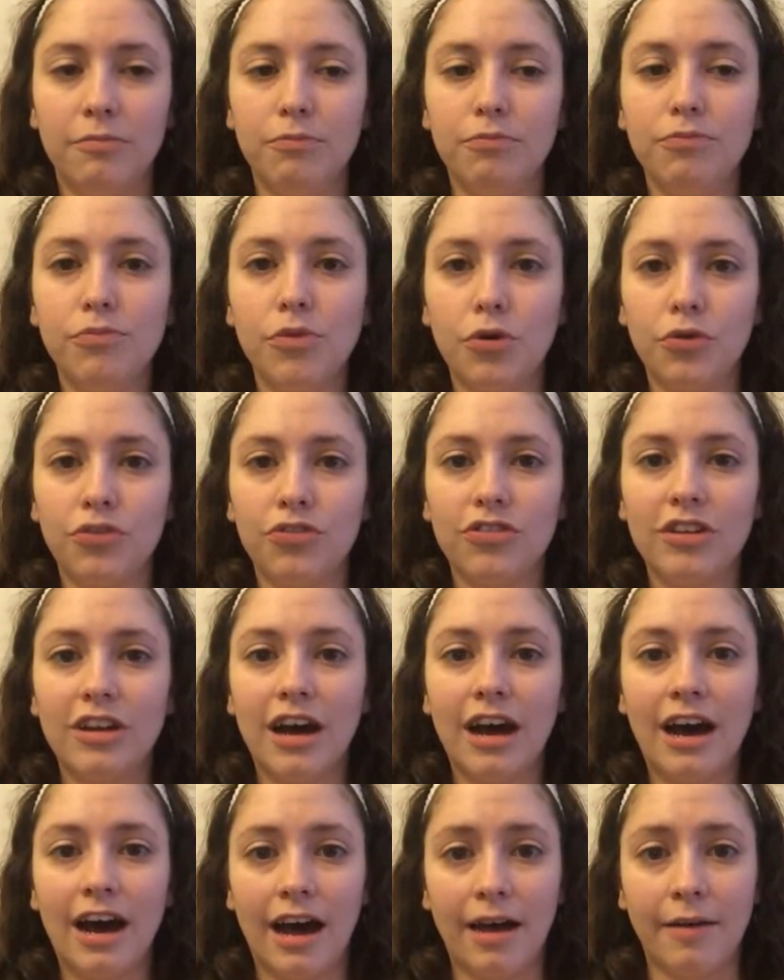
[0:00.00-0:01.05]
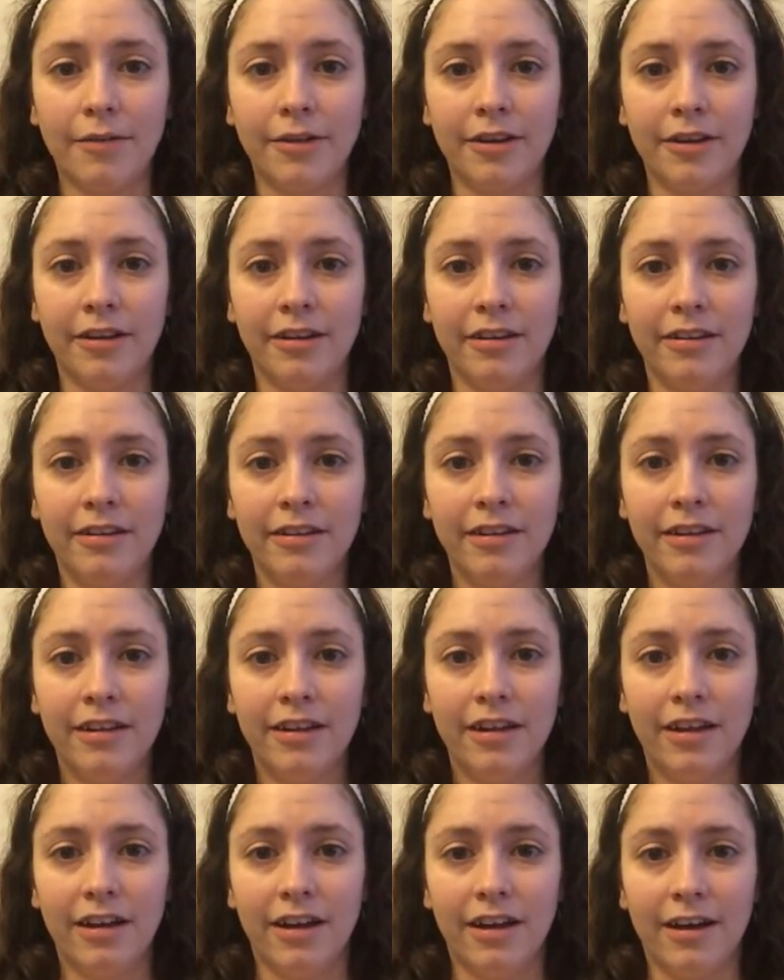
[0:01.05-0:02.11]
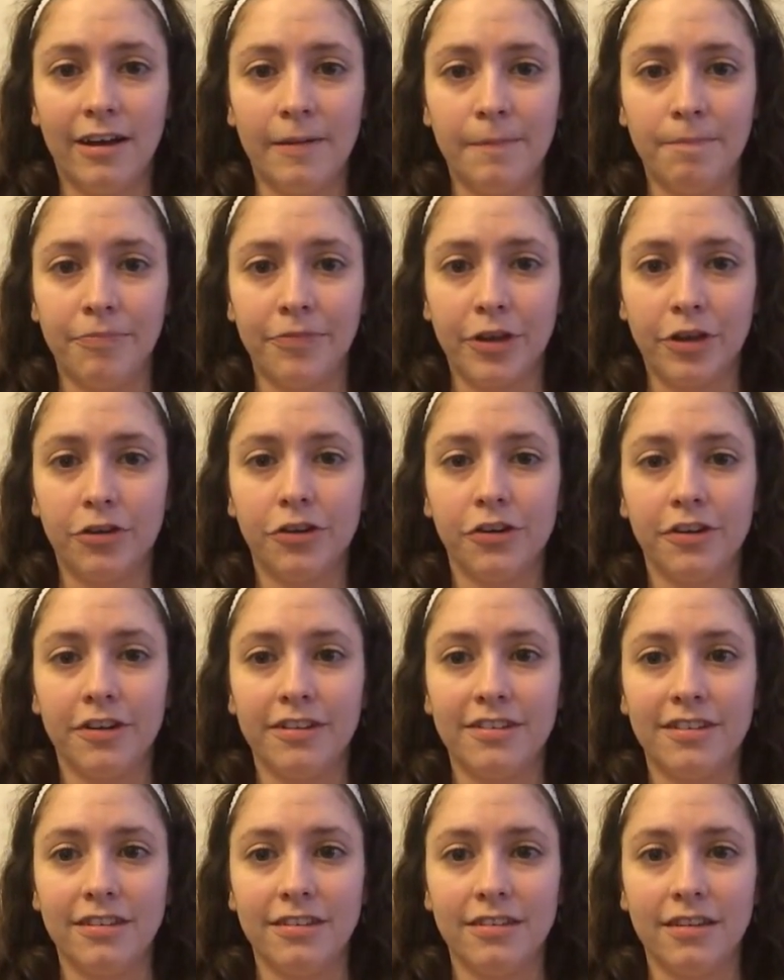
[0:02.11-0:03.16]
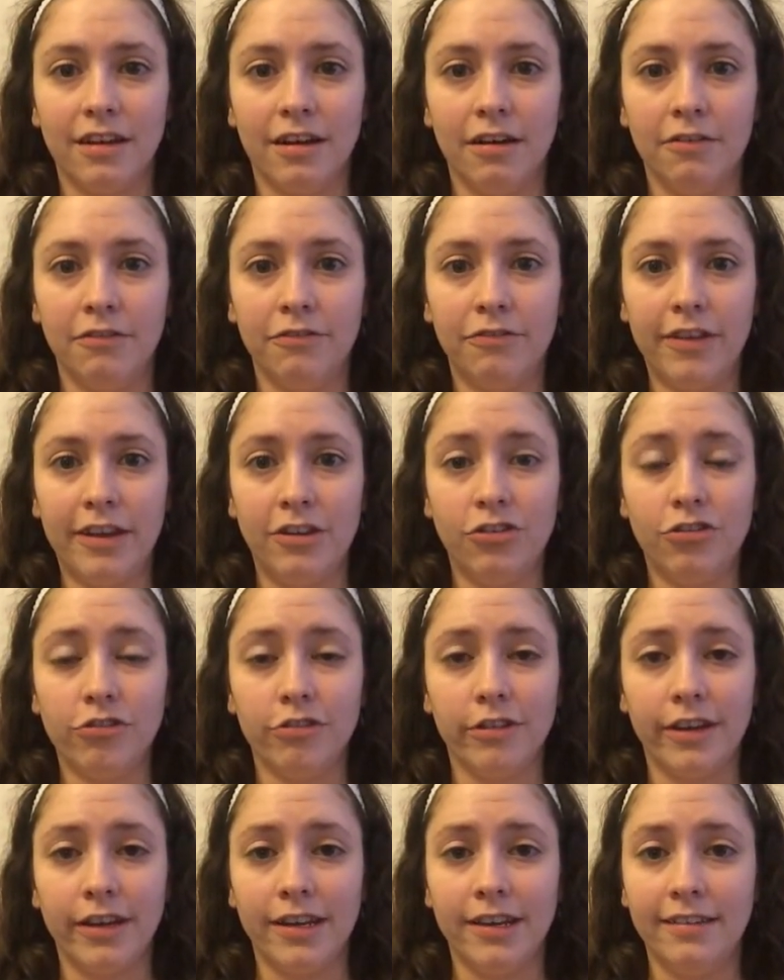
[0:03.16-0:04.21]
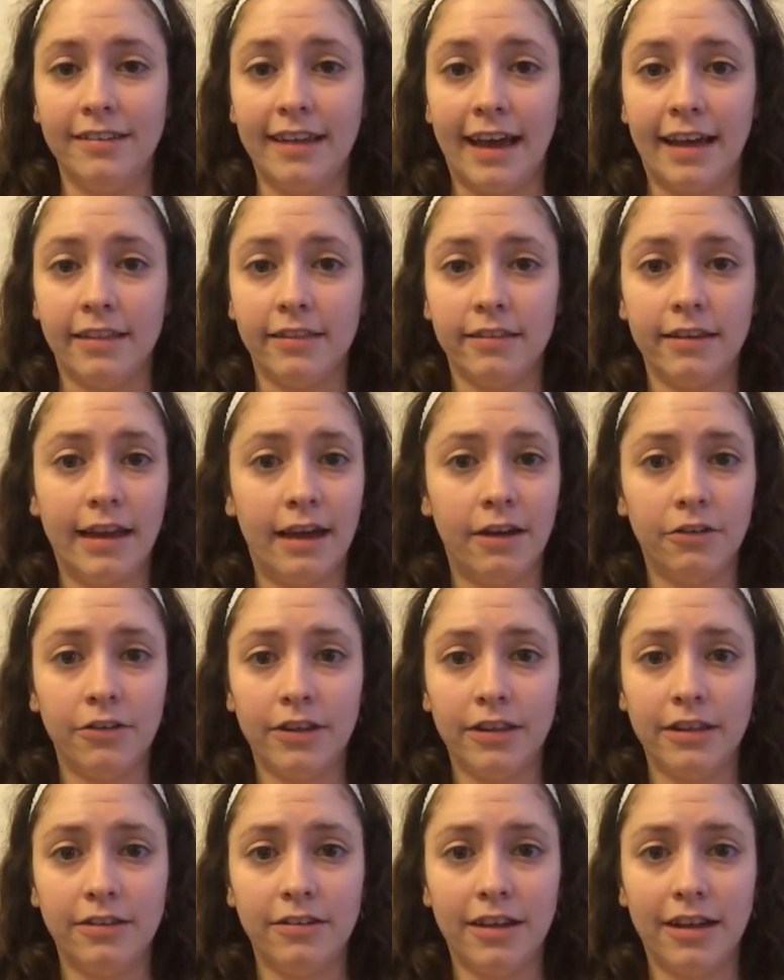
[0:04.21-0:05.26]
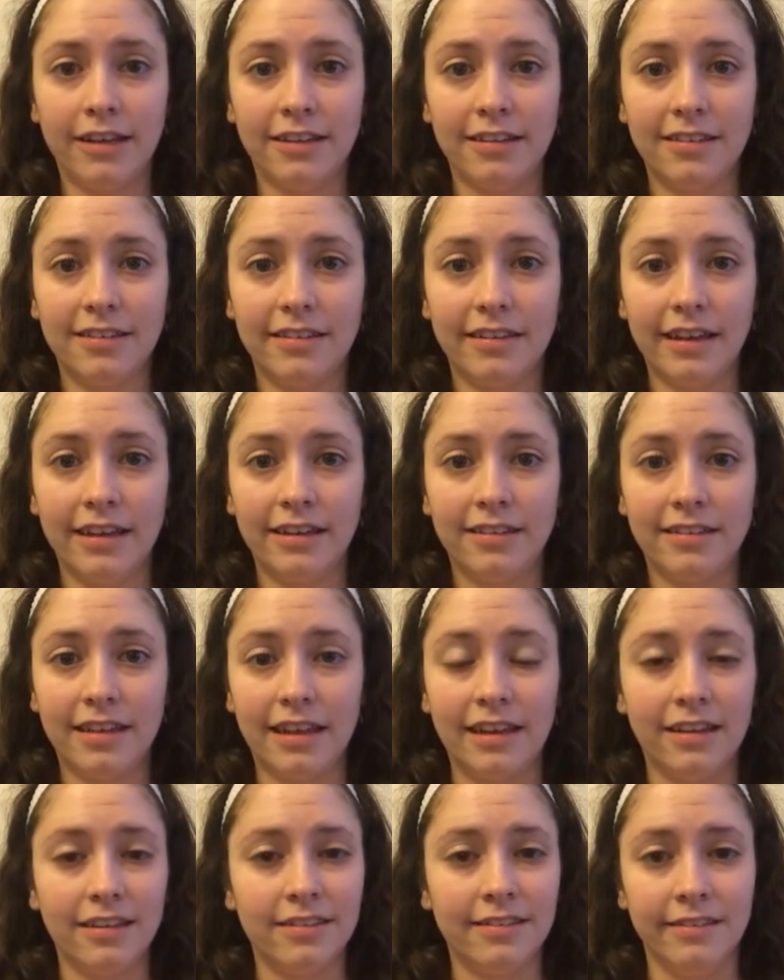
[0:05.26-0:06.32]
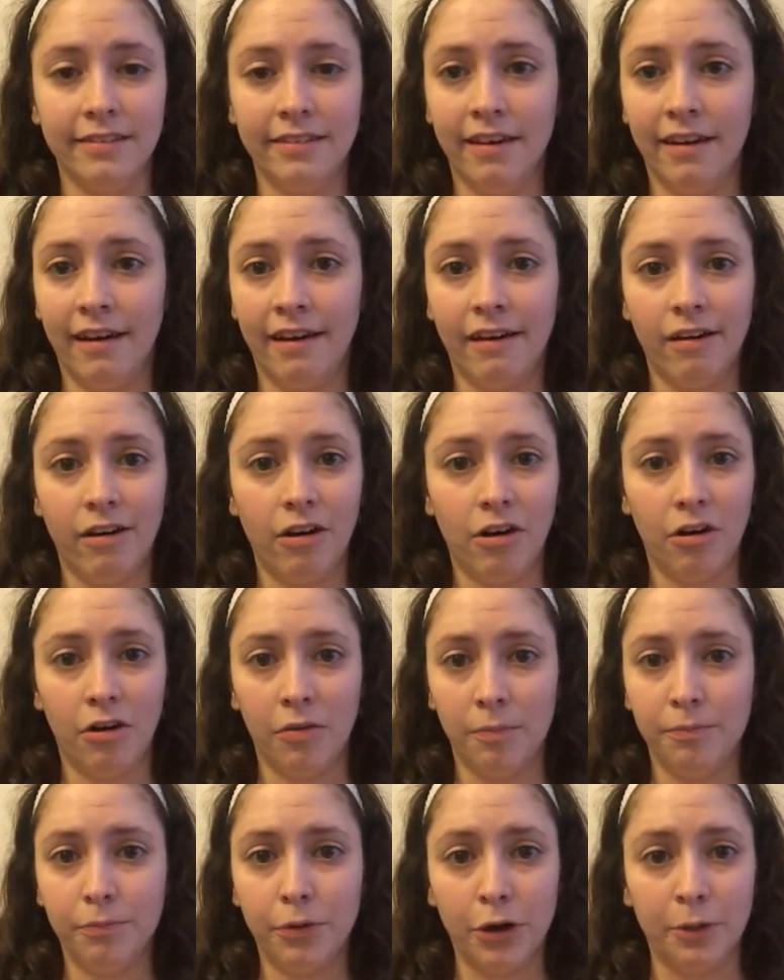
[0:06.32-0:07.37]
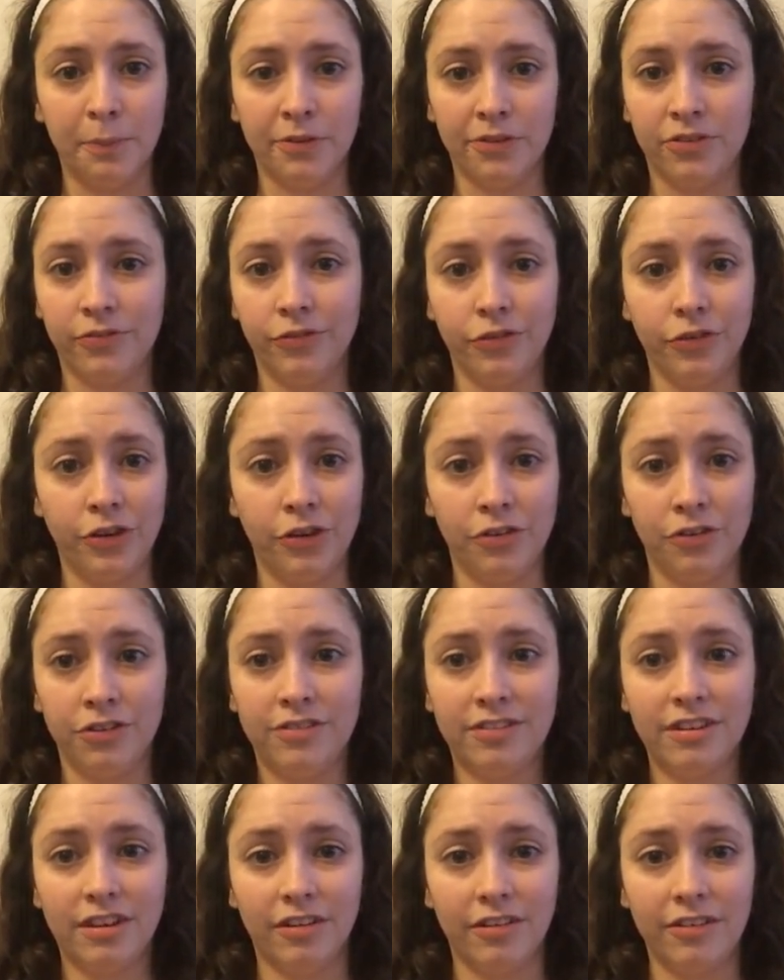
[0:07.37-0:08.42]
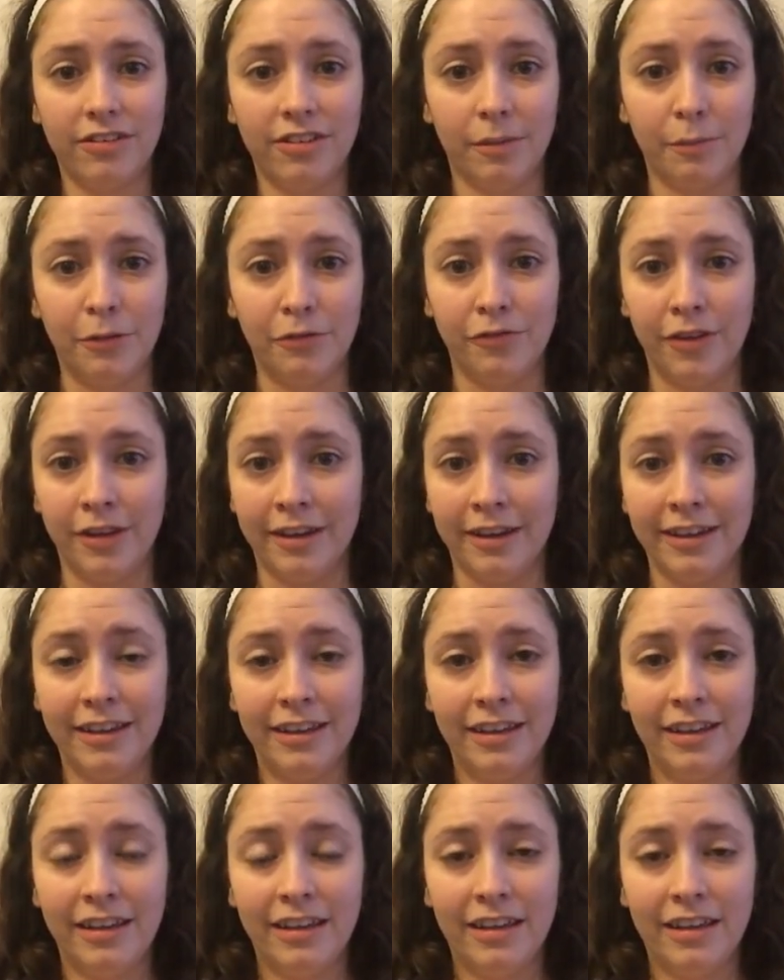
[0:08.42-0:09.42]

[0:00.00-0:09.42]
most common occurrences of injury and death now in the United States, and it's not all purposeful use. Some of it,